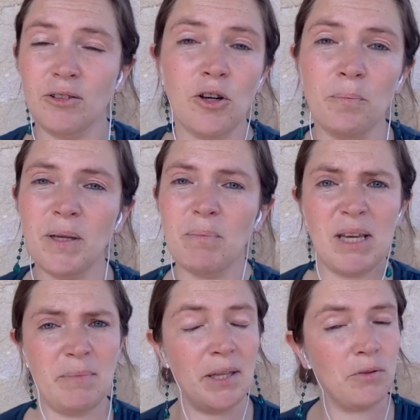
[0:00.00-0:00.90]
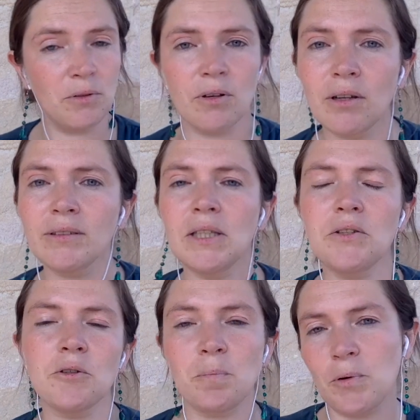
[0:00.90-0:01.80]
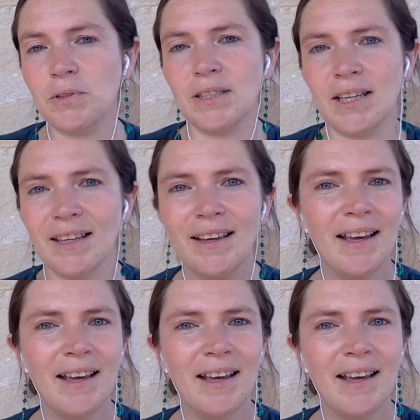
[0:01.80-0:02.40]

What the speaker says: copy, maybe to the content you're posting,